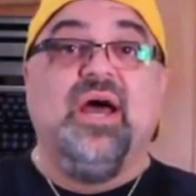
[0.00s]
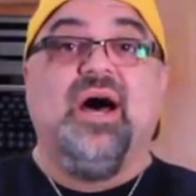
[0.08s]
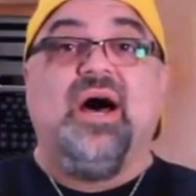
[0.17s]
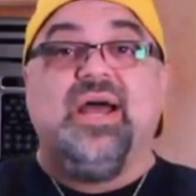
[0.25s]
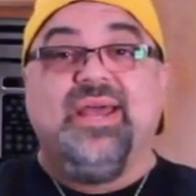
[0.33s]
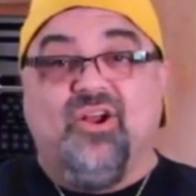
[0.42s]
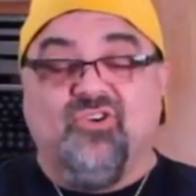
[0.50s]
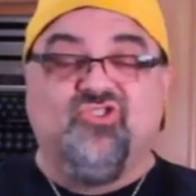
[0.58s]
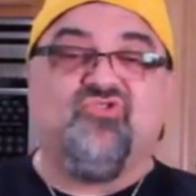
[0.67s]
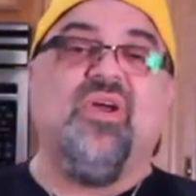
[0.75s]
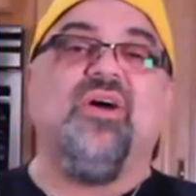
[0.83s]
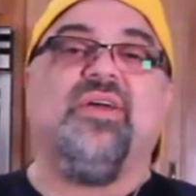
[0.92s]
uh, in
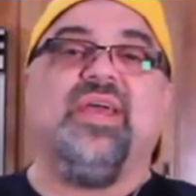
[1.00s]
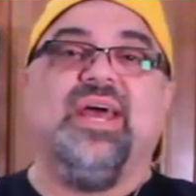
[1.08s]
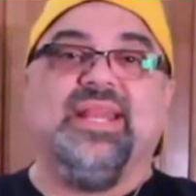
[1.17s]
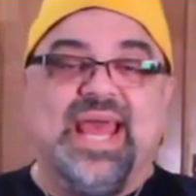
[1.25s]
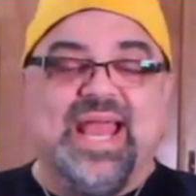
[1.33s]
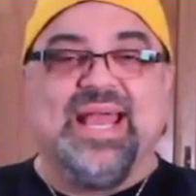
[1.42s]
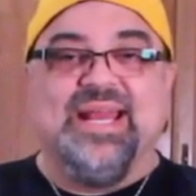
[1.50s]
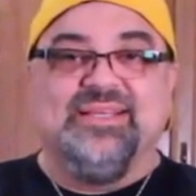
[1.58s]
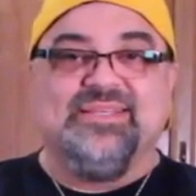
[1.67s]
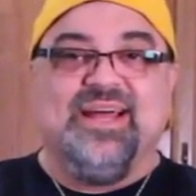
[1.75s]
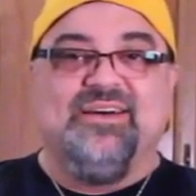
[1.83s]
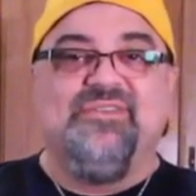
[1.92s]
Australia and that kind
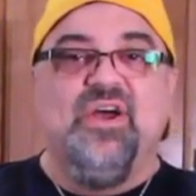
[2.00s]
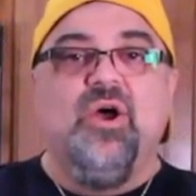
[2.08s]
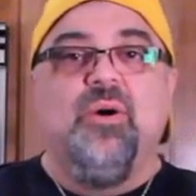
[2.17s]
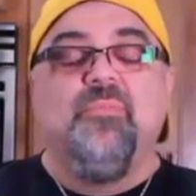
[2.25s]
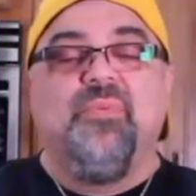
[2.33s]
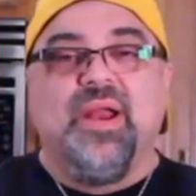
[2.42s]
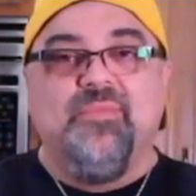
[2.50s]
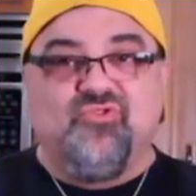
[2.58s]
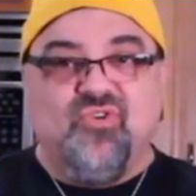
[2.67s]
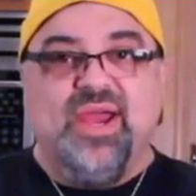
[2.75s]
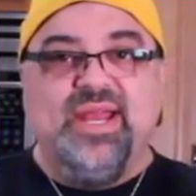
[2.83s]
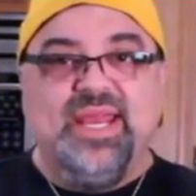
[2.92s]
of stuff. But I'm
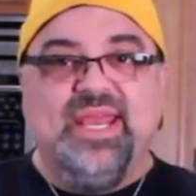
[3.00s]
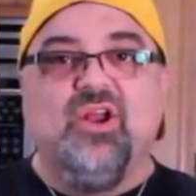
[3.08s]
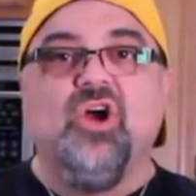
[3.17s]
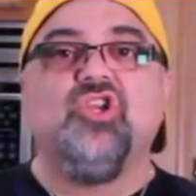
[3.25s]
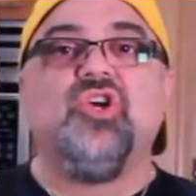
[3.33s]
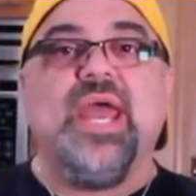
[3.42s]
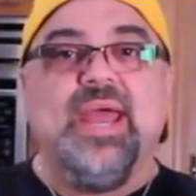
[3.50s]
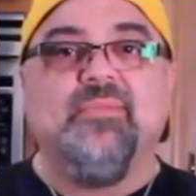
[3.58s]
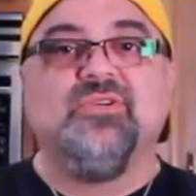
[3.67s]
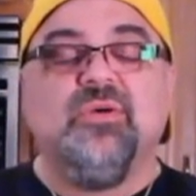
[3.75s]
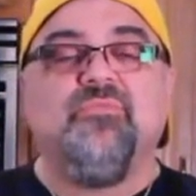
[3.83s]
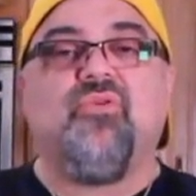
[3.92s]
trying to get onto
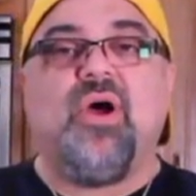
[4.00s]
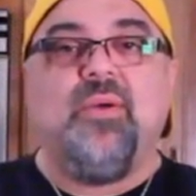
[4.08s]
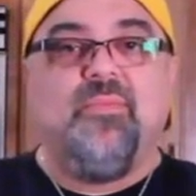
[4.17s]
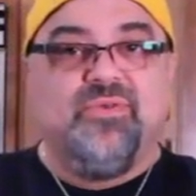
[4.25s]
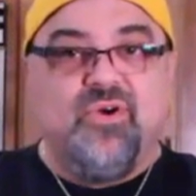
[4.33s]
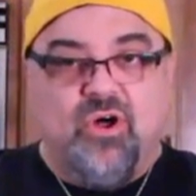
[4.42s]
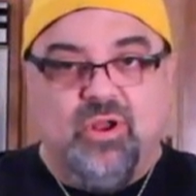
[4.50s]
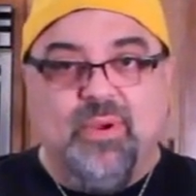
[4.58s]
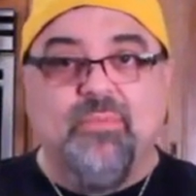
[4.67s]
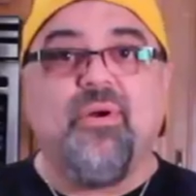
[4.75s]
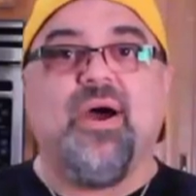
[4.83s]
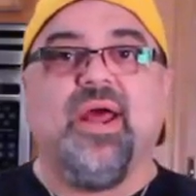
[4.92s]
Amazon Prime with all of
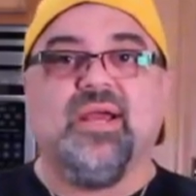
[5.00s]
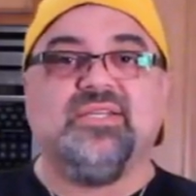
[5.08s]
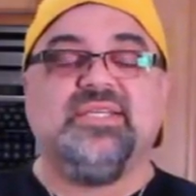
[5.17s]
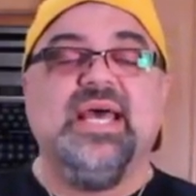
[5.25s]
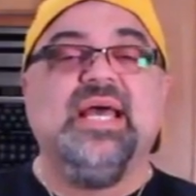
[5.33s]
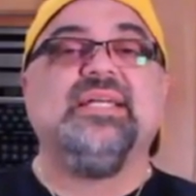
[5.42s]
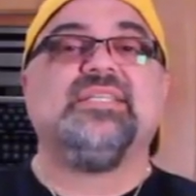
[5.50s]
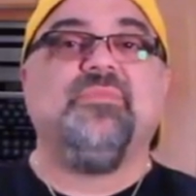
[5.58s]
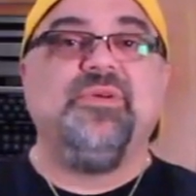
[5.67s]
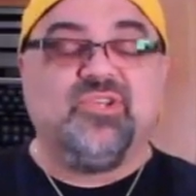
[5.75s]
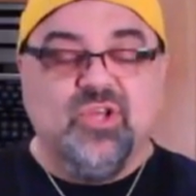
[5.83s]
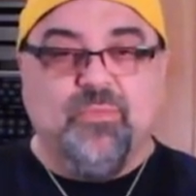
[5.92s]
my products. It's
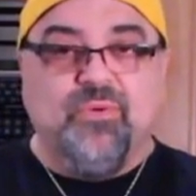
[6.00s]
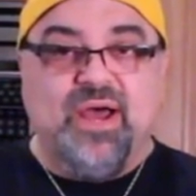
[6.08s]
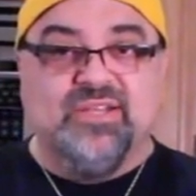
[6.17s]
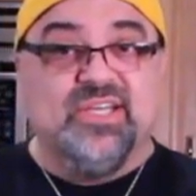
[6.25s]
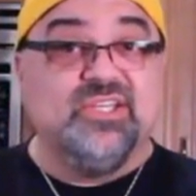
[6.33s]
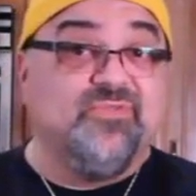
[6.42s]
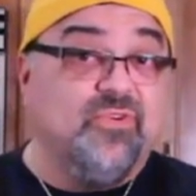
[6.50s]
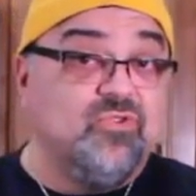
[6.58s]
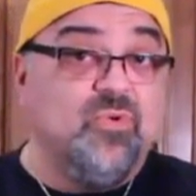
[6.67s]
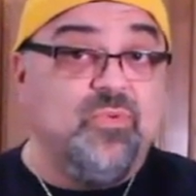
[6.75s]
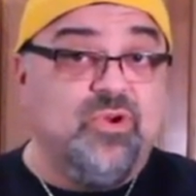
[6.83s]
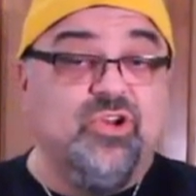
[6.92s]
gonna be a slow process.
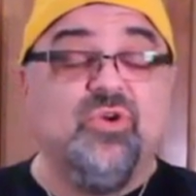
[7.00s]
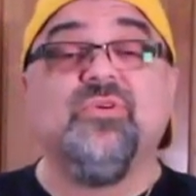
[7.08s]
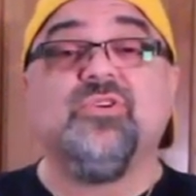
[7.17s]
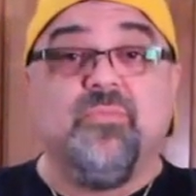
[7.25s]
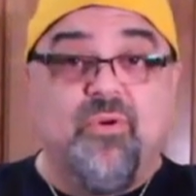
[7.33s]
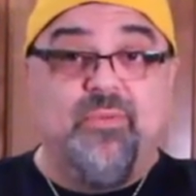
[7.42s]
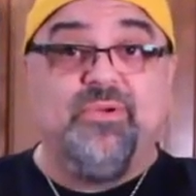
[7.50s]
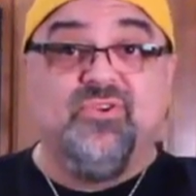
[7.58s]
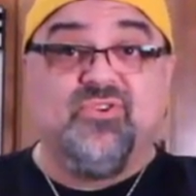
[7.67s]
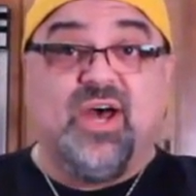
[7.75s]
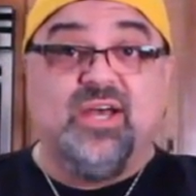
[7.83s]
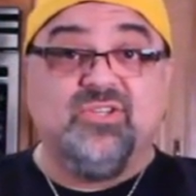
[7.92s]
First one we're gonna do is our
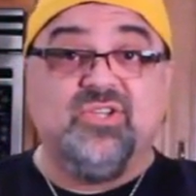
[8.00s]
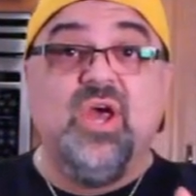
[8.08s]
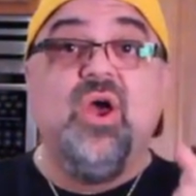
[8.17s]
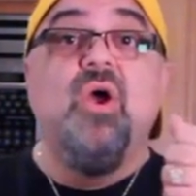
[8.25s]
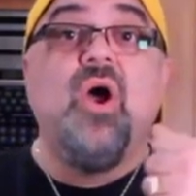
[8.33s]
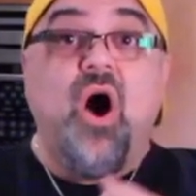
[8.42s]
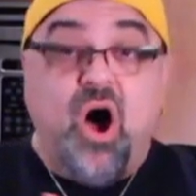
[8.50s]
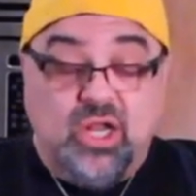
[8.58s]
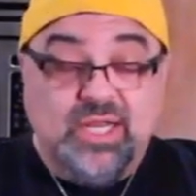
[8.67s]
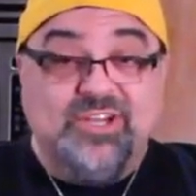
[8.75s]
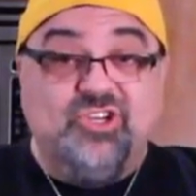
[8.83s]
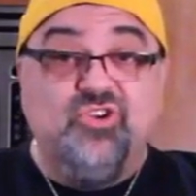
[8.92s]
barbecue sauce.
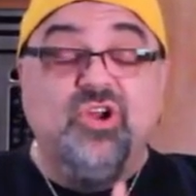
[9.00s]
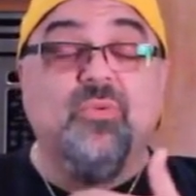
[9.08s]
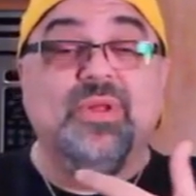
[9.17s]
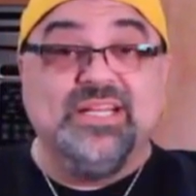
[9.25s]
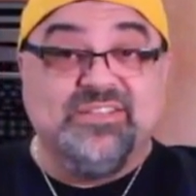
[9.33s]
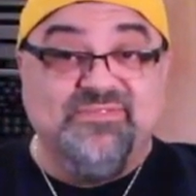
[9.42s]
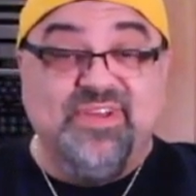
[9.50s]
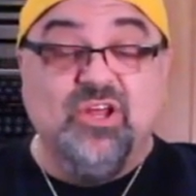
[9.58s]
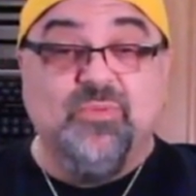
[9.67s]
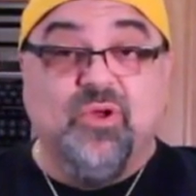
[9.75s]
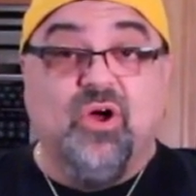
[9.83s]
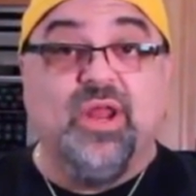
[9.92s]
I'll let you know when that's
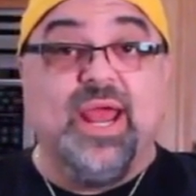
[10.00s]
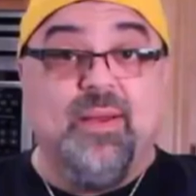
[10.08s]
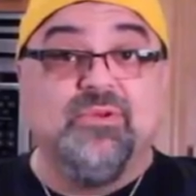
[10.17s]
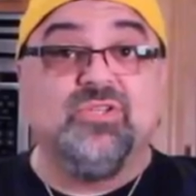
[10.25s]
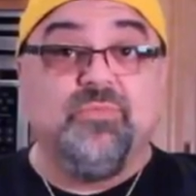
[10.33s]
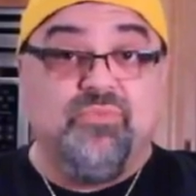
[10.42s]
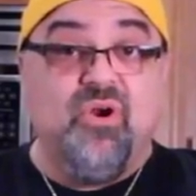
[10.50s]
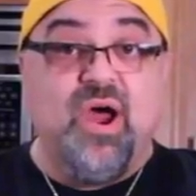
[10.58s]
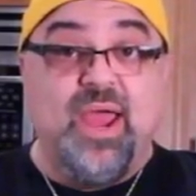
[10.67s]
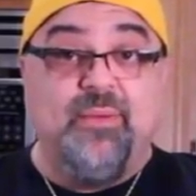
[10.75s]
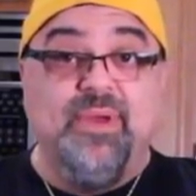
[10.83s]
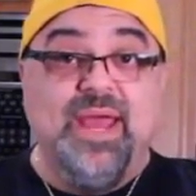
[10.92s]
available on Amazon
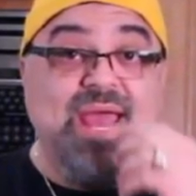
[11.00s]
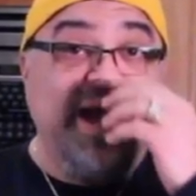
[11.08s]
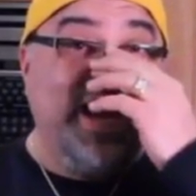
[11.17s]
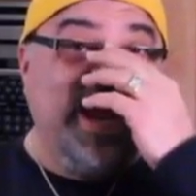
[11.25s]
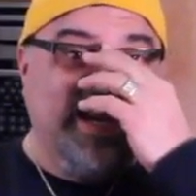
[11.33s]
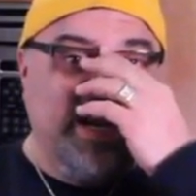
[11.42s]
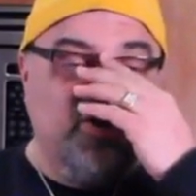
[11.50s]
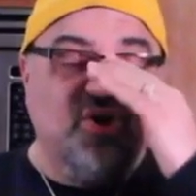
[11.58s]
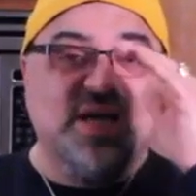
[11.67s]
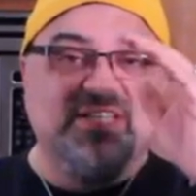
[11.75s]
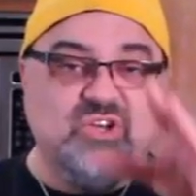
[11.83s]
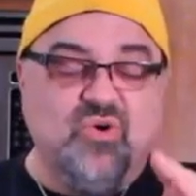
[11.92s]
Prime, and then you
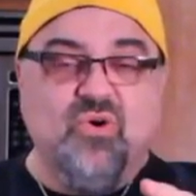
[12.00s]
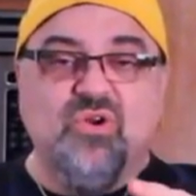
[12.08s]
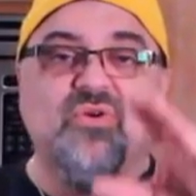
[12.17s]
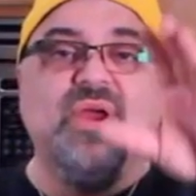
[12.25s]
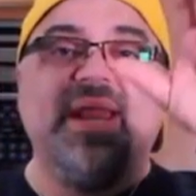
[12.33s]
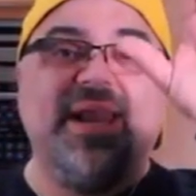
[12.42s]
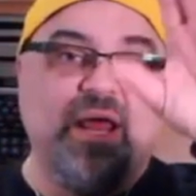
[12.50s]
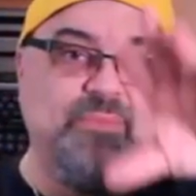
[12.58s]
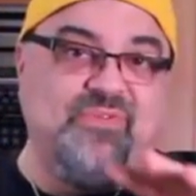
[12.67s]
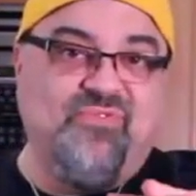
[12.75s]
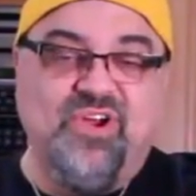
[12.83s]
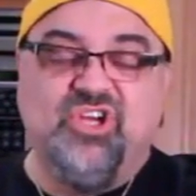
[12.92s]
guys can order it, and that'll
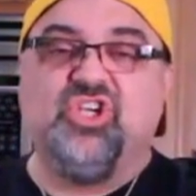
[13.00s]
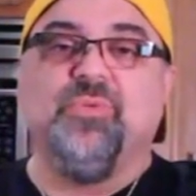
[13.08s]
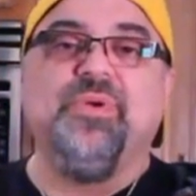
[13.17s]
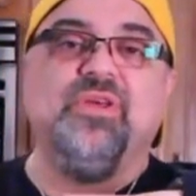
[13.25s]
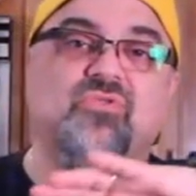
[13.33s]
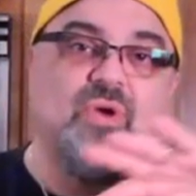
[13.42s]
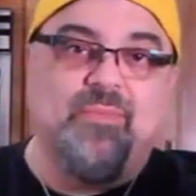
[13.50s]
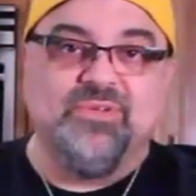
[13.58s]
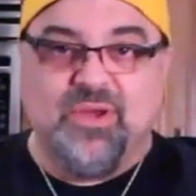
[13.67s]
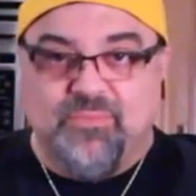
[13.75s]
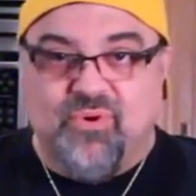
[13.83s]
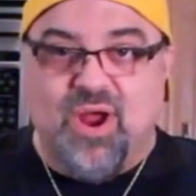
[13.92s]
be free shipping through
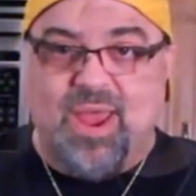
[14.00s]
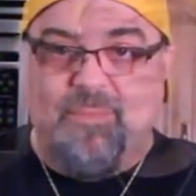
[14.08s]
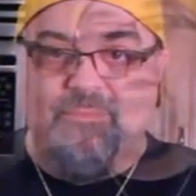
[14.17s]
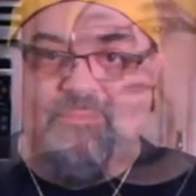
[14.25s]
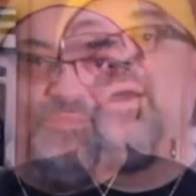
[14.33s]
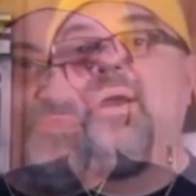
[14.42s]
Amazon Prime.